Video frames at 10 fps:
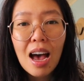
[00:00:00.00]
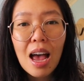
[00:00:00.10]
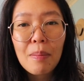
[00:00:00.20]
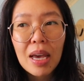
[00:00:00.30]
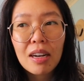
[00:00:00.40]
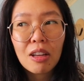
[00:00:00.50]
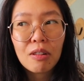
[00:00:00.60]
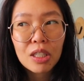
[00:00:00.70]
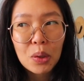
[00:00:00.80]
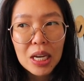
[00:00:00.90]
I made a
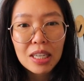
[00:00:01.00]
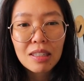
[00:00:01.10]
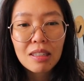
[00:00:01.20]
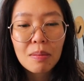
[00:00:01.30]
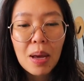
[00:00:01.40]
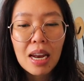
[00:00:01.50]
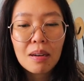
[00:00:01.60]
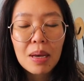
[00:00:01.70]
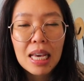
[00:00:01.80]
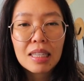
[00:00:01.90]
lot of tweaks to the
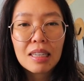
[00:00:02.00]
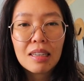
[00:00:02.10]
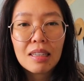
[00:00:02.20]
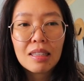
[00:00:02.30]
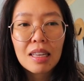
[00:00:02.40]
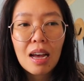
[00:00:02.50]
pattern pieces,